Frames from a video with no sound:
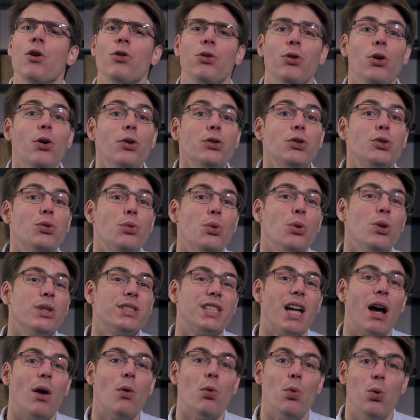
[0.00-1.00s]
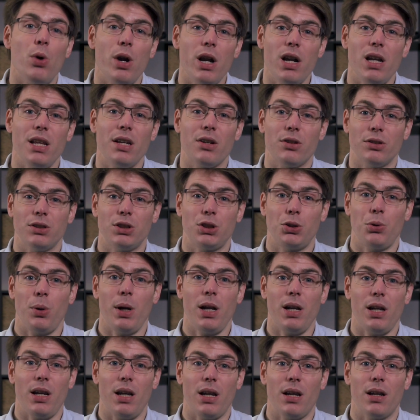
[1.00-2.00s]
Those rules are really
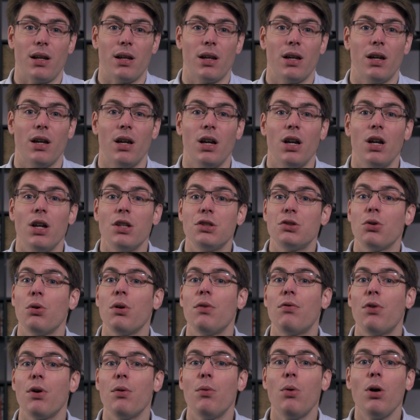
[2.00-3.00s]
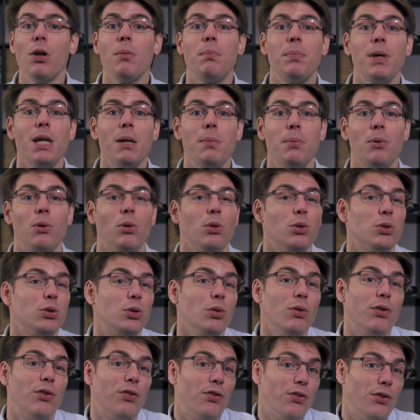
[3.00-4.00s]
constraining, so if we want people
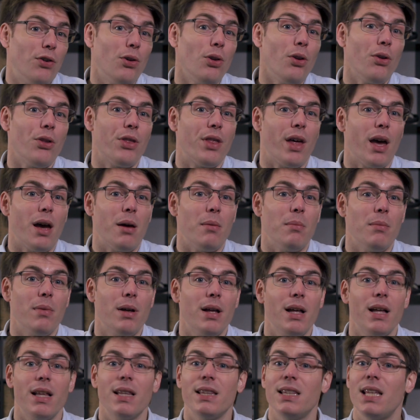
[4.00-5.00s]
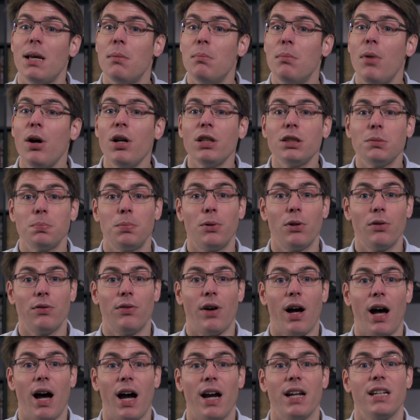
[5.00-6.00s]
to follow them, they must
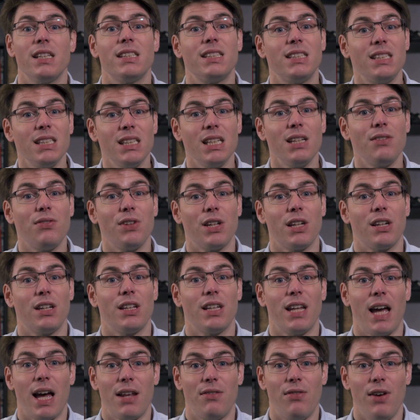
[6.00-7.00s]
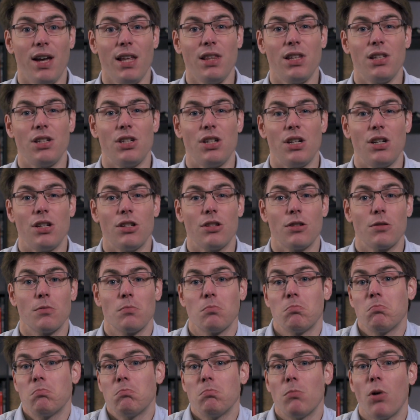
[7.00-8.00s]
provide significant advantages,
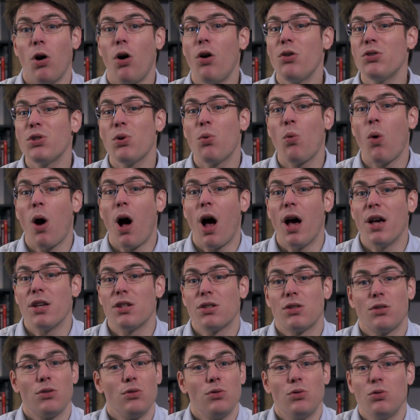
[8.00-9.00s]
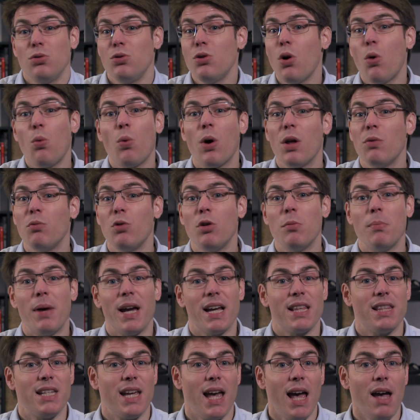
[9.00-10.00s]
otherwise no one will
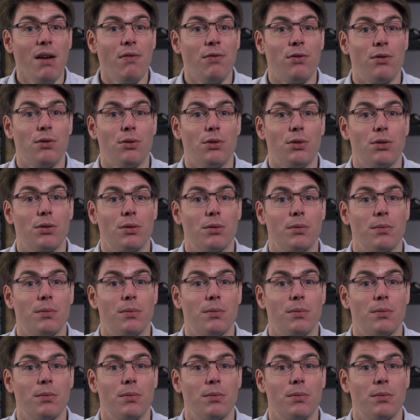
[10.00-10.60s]
make the effort.